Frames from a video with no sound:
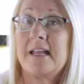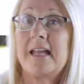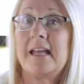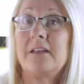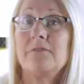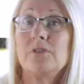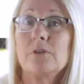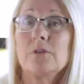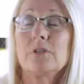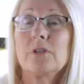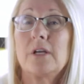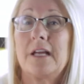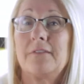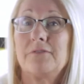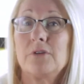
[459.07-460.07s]
And if
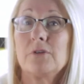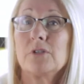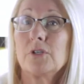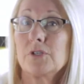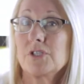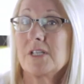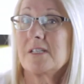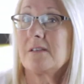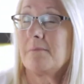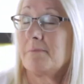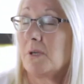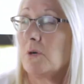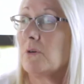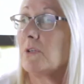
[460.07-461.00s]
you're allergic to milk,